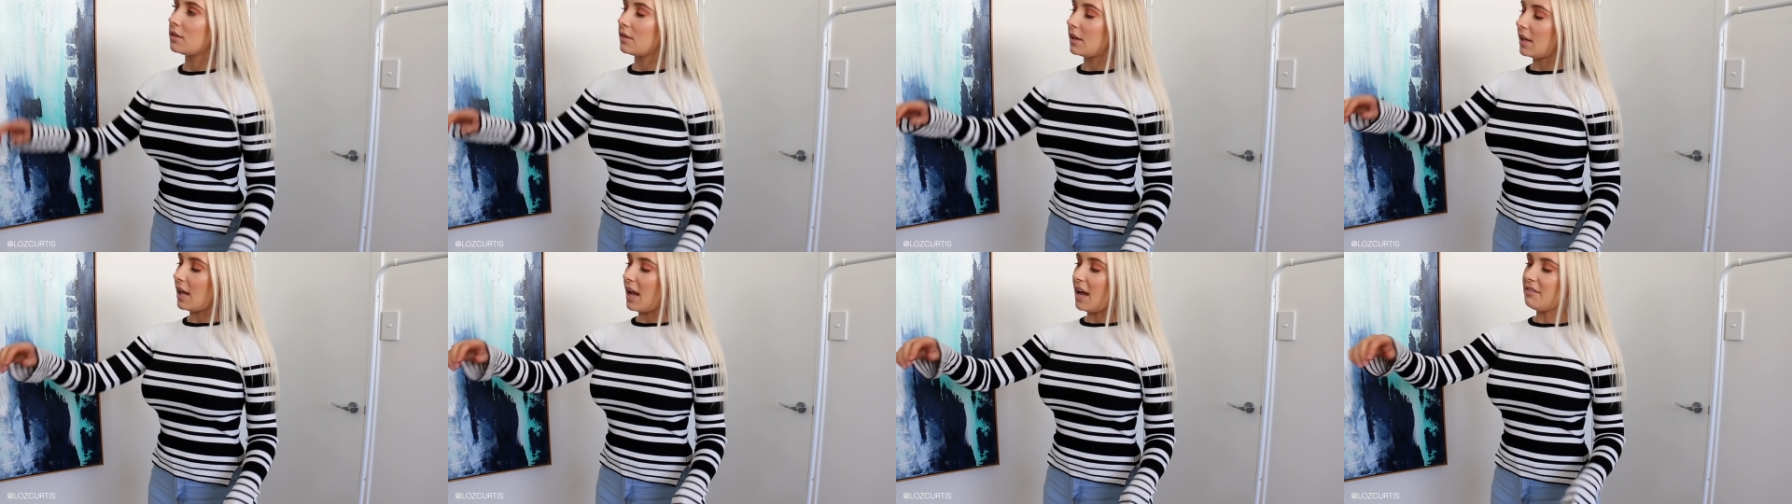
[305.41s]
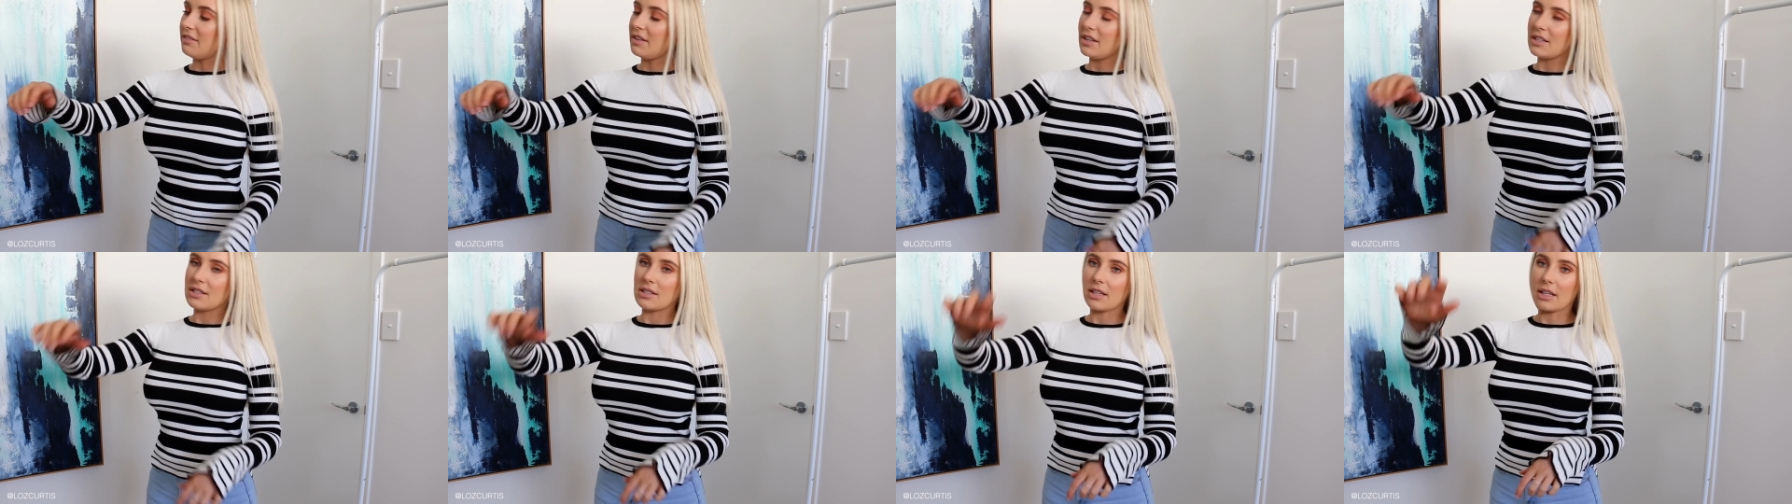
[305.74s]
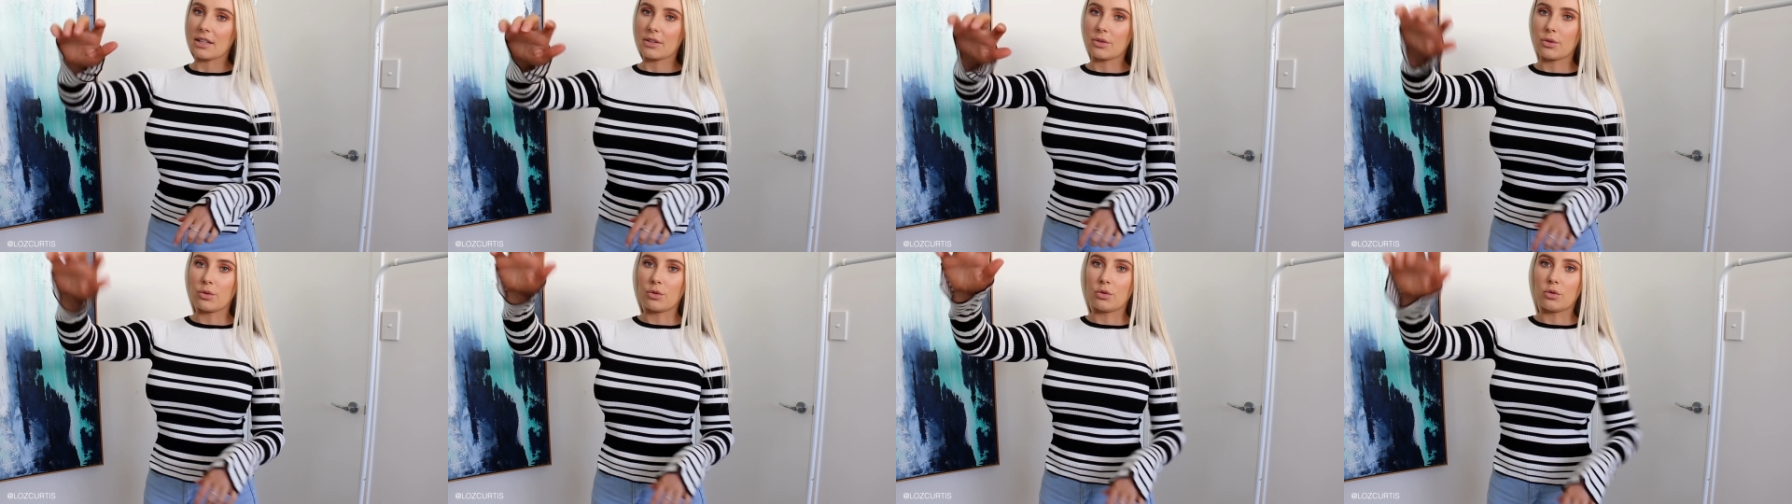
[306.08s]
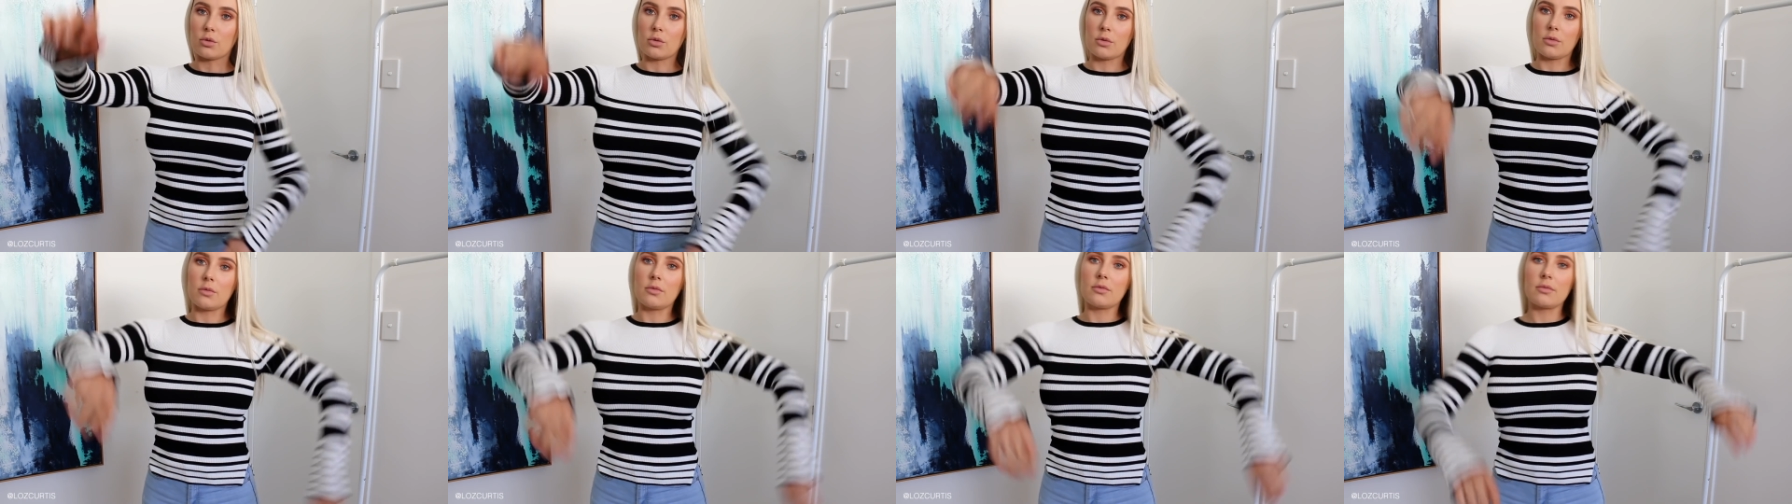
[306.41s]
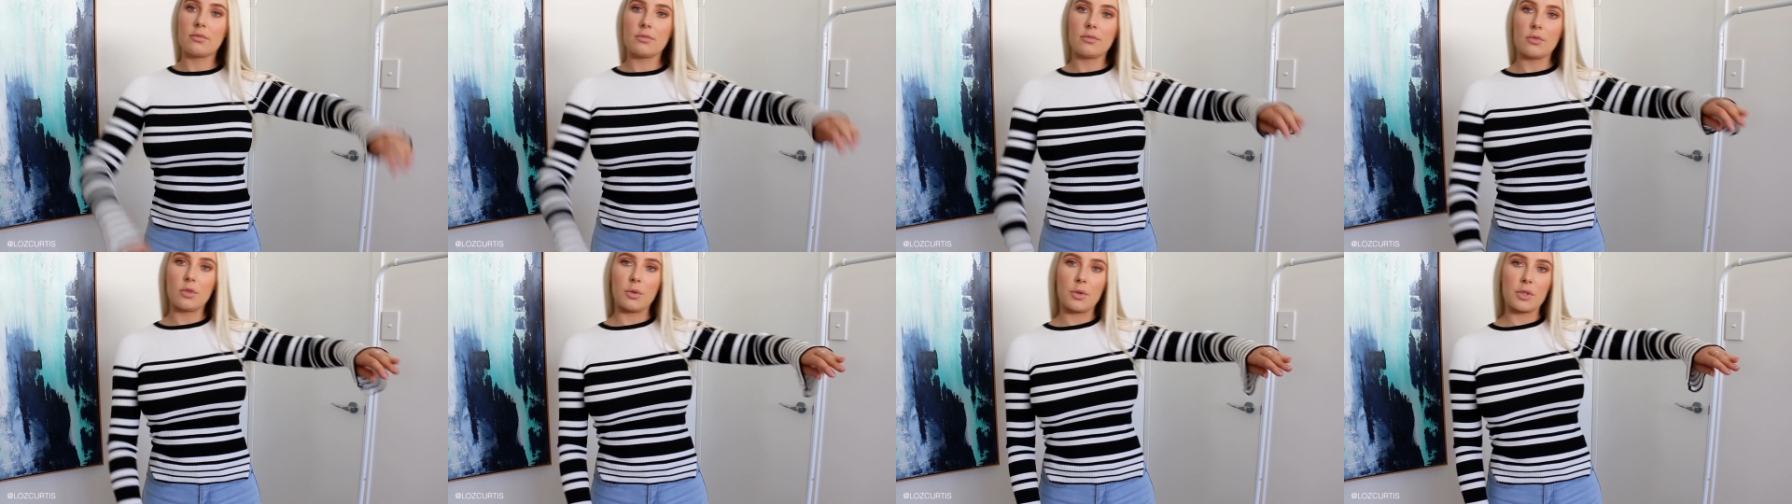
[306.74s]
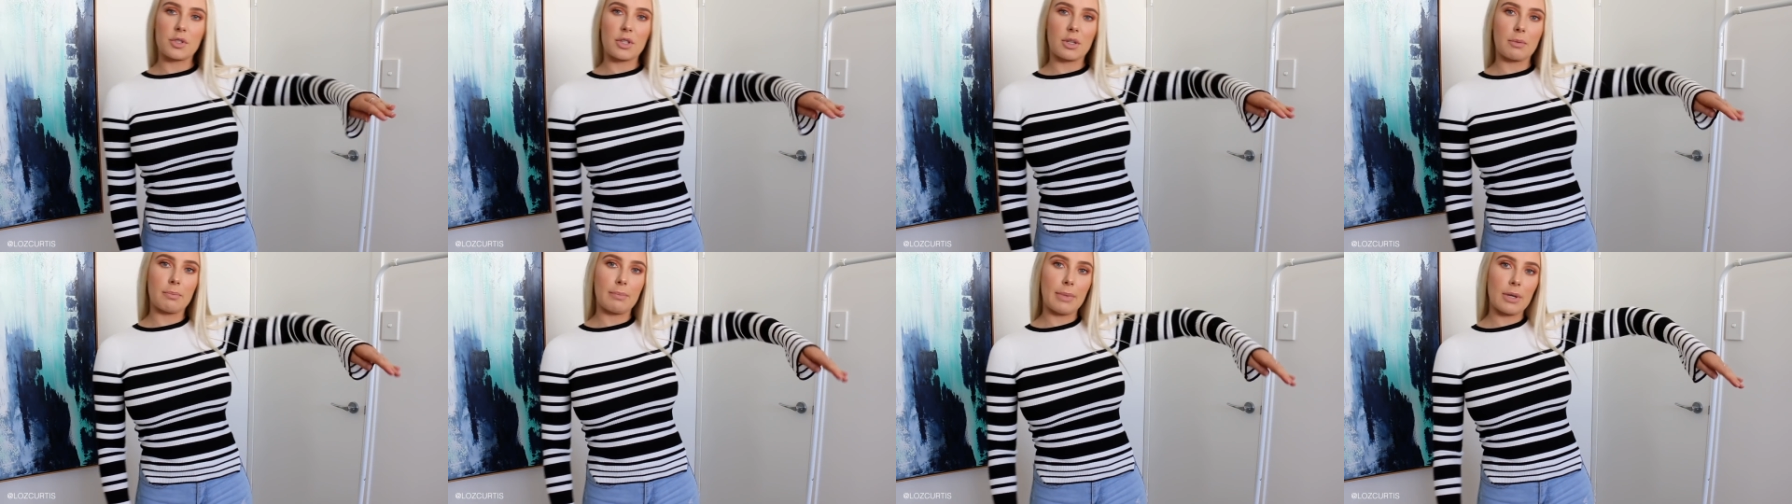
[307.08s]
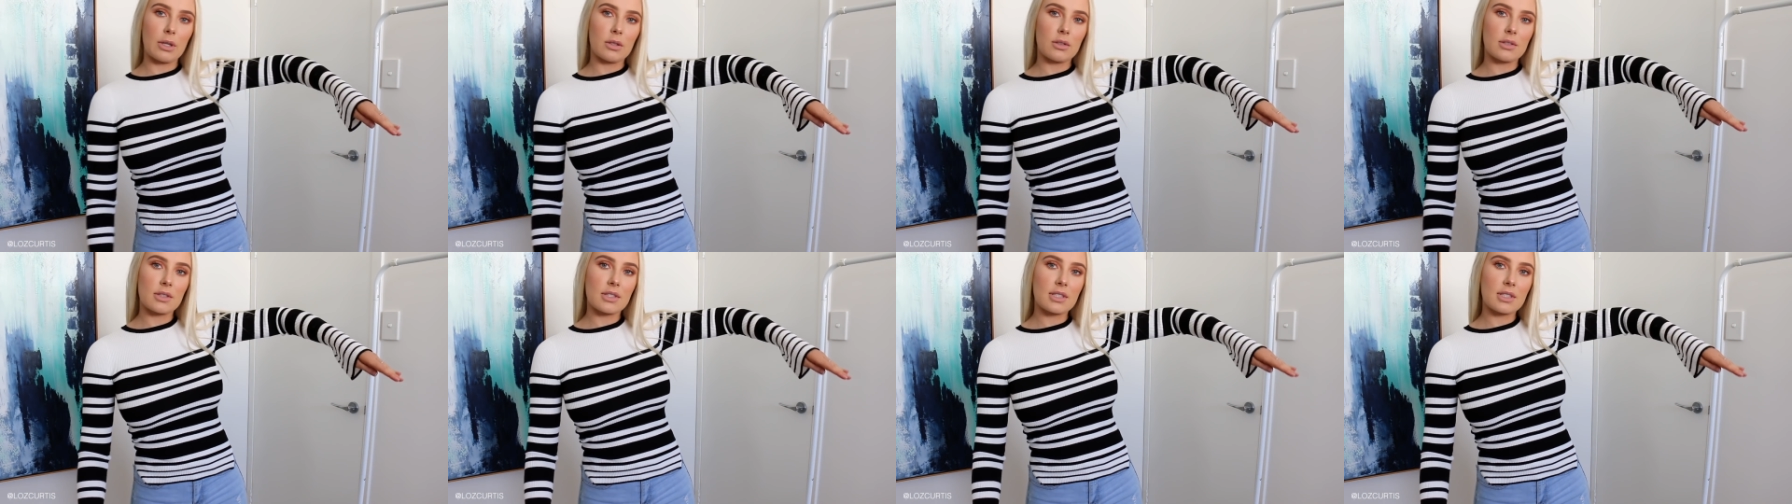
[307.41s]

They have these like little, almost like bell